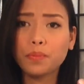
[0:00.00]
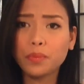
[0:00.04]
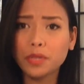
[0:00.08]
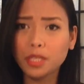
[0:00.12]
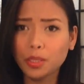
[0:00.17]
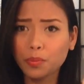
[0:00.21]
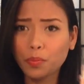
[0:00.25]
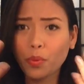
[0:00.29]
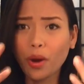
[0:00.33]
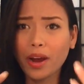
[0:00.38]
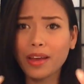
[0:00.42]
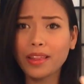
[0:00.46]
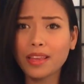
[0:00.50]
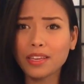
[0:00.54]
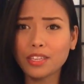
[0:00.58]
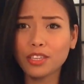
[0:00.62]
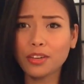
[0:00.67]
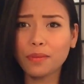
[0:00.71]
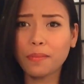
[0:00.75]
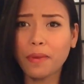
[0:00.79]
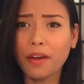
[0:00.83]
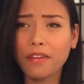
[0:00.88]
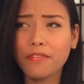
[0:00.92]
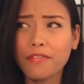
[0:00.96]
spray this
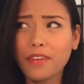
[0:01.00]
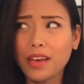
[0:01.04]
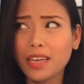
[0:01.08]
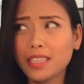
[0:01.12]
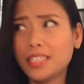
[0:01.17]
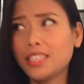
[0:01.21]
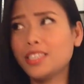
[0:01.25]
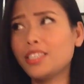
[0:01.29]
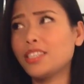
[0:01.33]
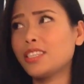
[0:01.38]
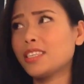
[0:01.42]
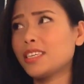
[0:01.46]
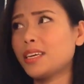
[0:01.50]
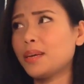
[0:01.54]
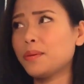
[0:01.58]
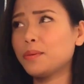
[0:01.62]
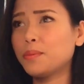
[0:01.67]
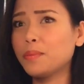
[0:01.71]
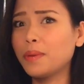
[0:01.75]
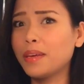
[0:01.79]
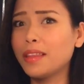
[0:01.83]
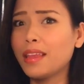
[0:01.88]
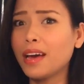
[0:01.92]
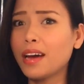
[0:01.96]
on my face, it just
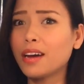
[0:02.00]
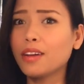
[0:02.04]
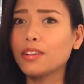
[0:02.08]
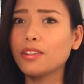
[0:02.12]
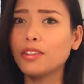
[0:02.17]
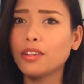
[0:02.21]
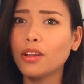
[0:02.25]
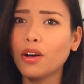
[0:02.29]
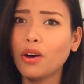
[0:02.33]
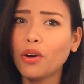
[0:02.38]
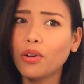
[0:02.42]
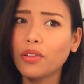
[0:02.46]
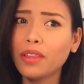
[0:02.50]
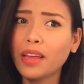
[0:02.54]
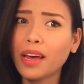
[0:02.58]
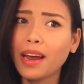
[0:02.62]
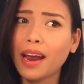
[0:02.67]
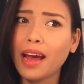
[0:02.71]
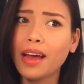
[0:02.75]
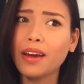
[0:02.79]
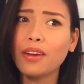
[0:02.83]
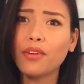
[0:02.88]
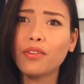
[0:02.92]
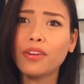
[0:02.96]
gives me that glow
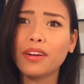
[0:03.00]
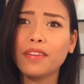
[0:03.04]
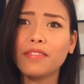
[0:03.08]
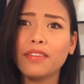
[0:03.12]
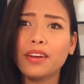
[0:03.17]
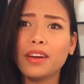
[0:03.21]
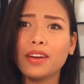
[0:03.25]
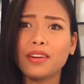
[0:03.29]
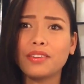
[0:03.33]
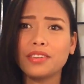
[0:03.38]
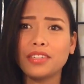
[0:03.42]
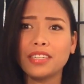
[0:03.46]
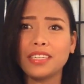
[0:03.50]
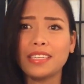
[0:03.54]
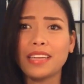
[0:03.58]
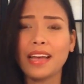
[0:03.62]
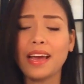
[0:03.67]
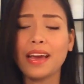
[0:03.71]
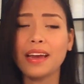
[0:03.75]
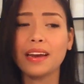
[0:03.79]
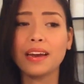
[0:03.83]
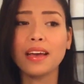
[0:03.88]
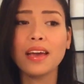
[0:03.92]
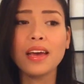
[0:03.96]
that I don't even
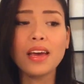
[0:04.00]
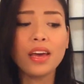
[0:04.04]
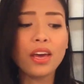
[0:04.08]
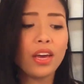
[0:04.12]
understand,